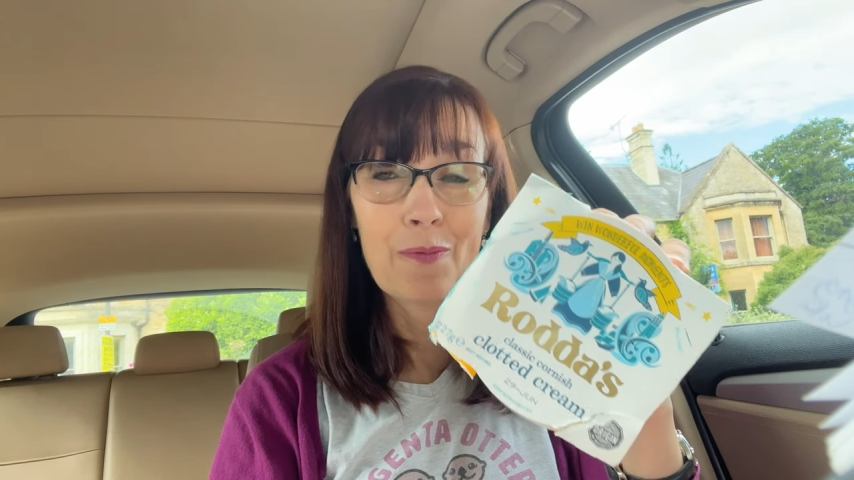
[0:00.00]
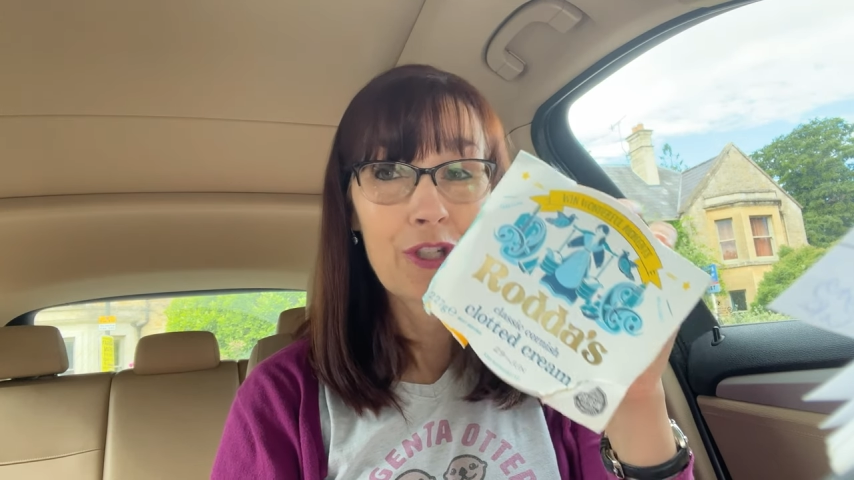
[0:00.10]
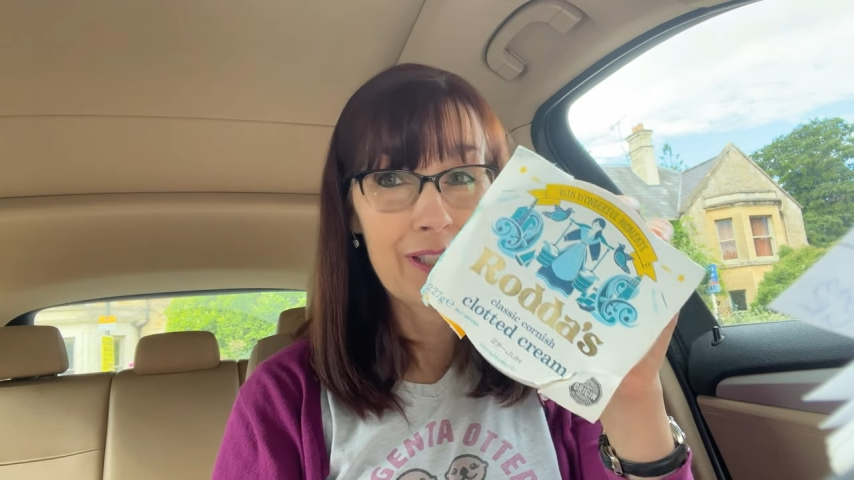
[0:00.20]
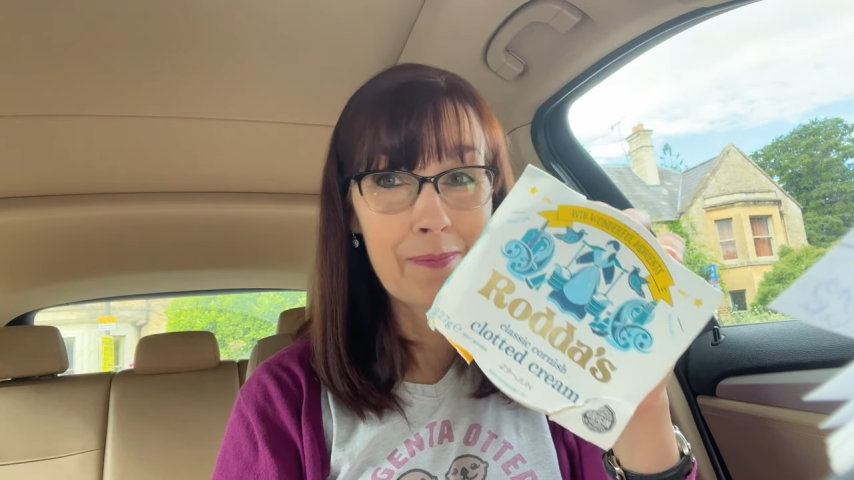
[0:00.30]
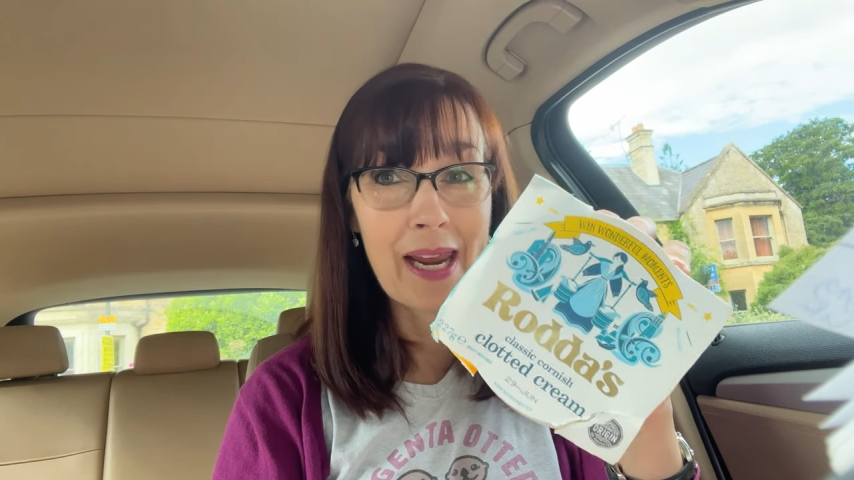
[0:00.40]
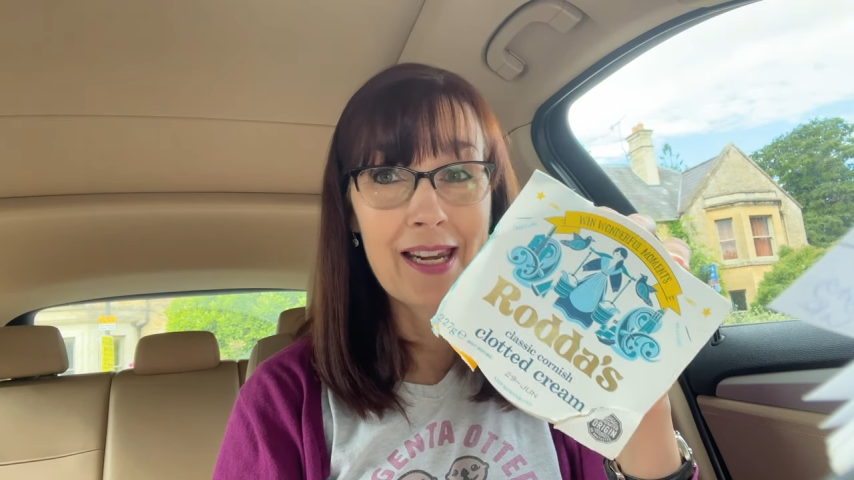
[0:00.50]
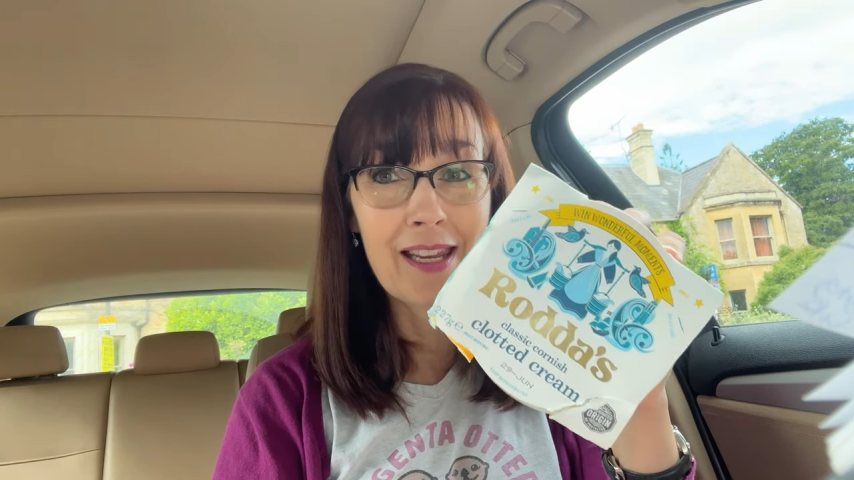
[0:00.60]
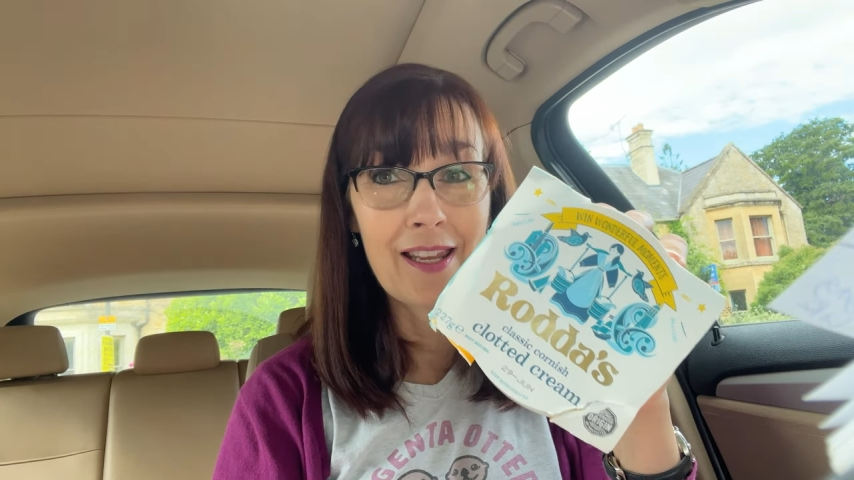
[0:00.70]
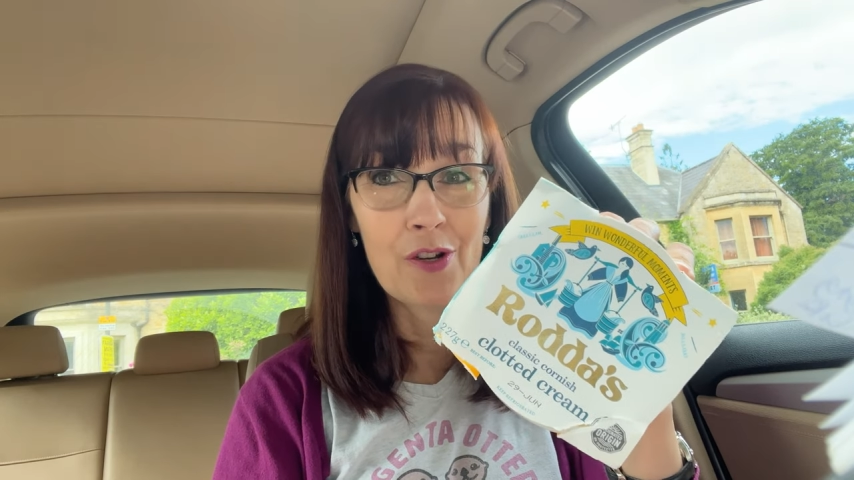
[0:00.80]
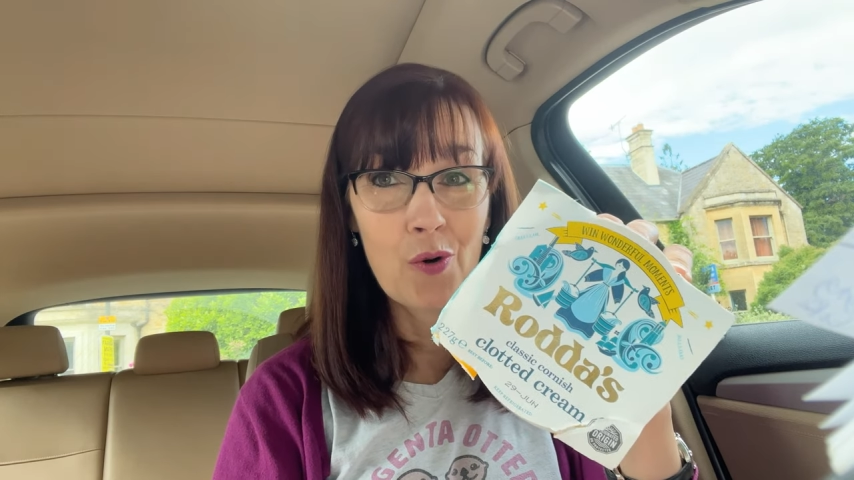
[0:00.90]
which is
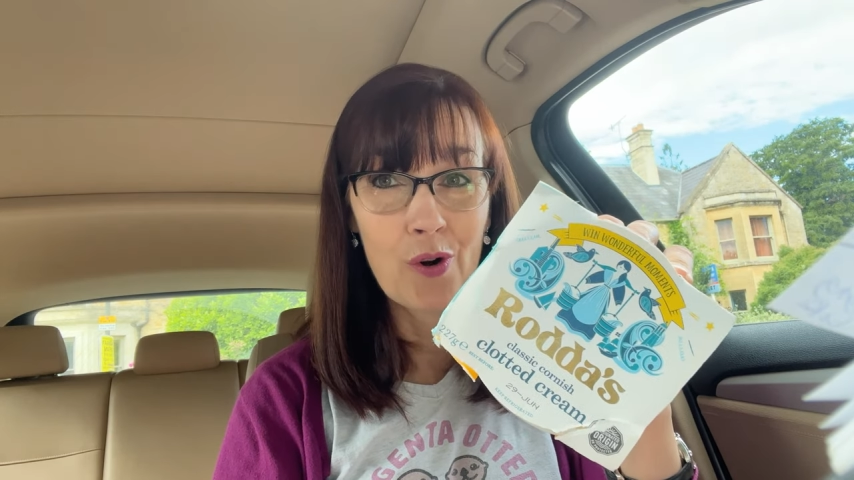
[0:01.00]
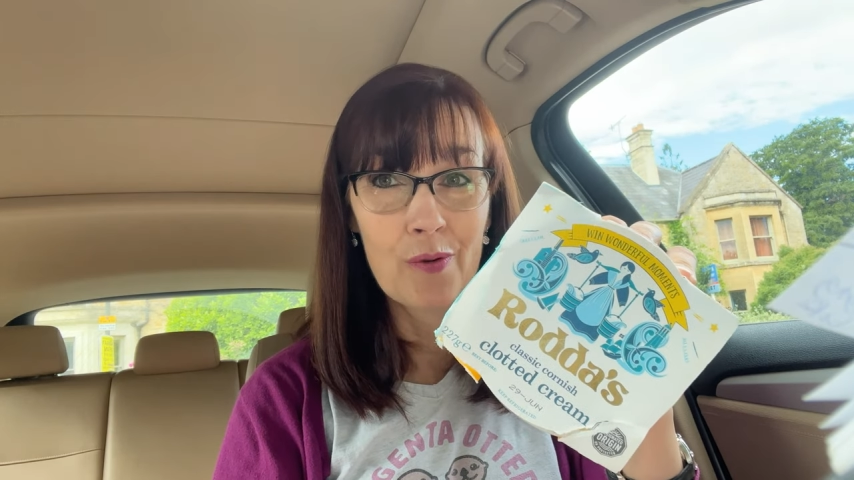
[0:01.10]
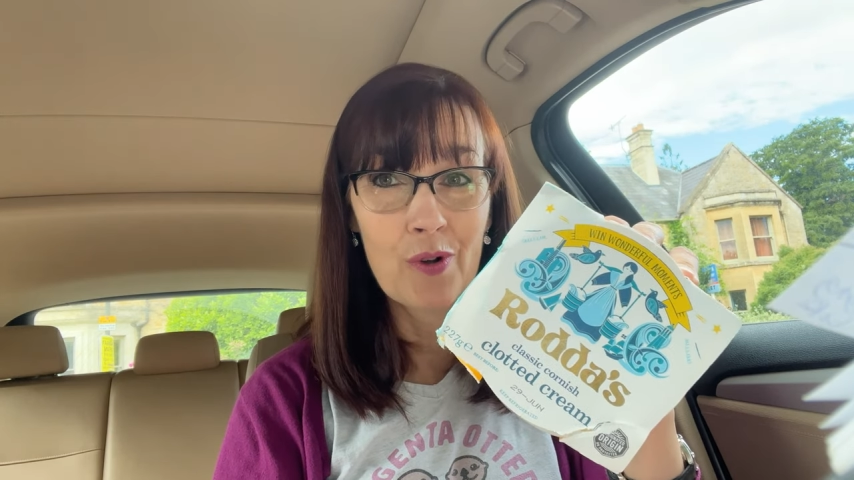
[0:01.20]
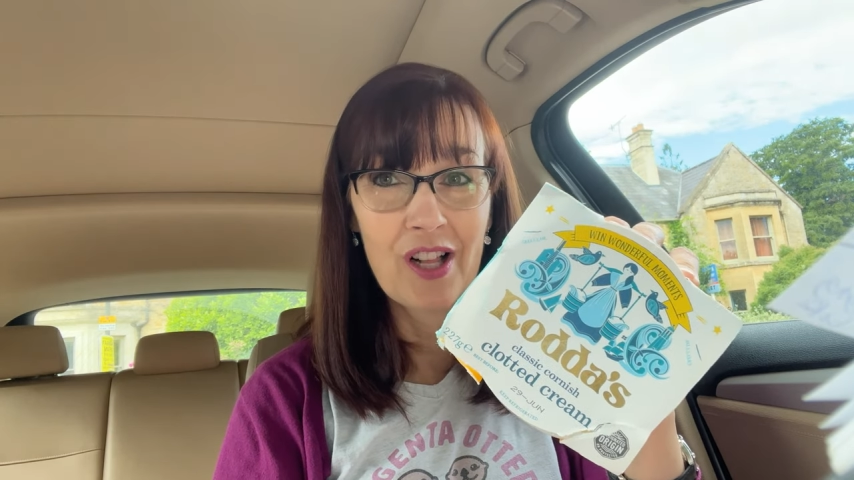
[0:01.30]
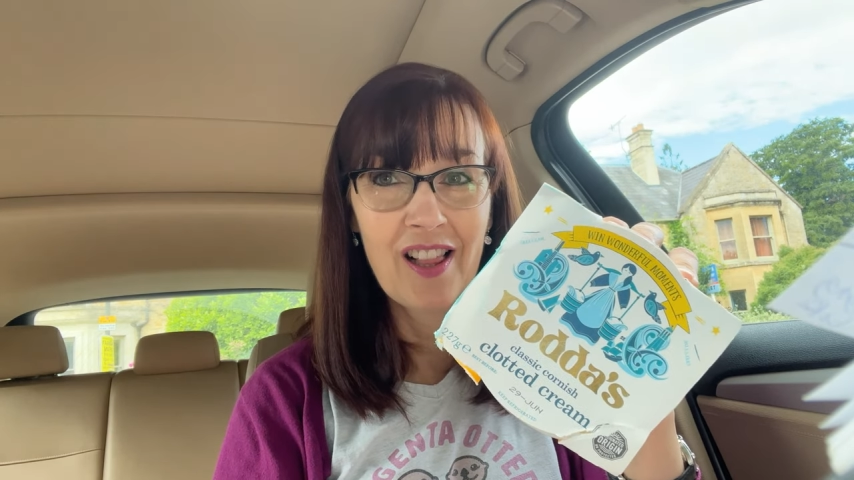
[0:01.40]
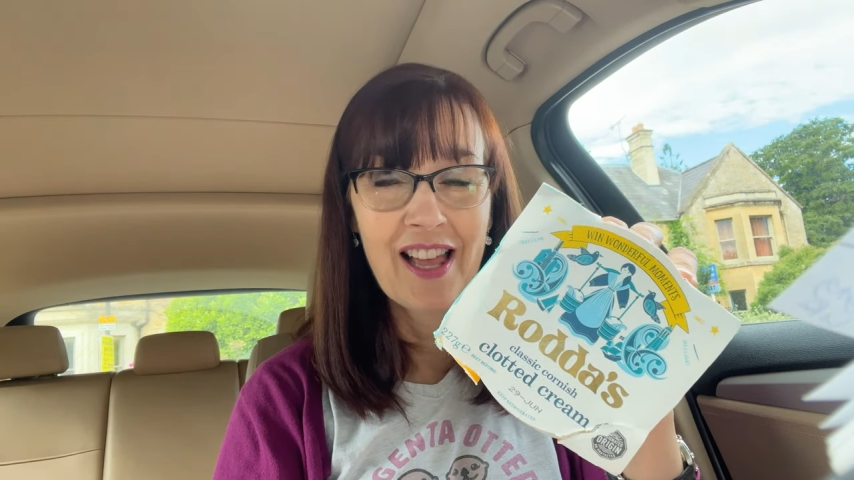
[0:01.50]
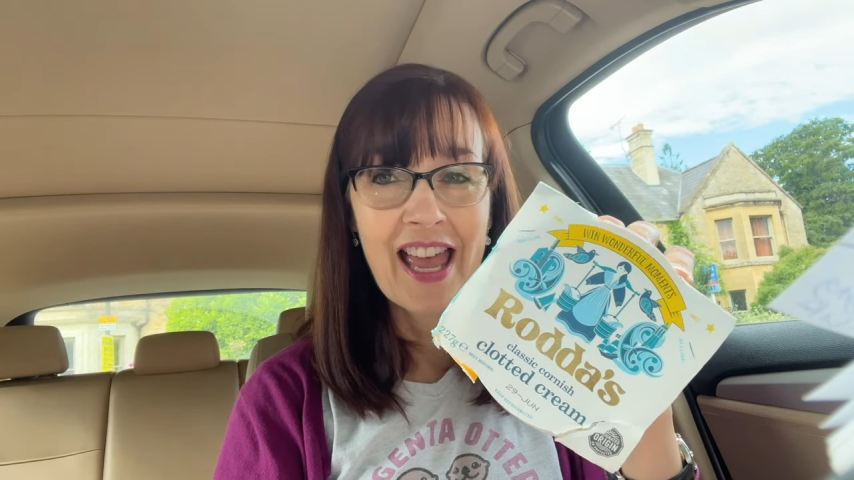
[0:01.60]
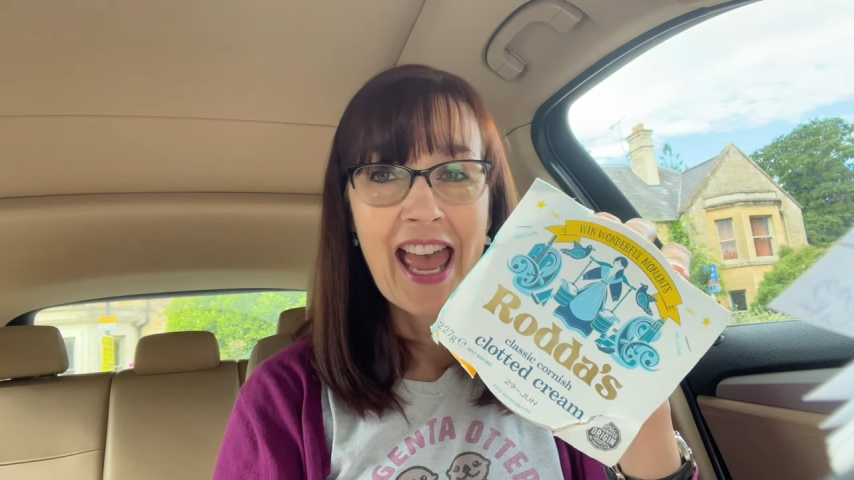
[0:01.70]
made in Cornwall,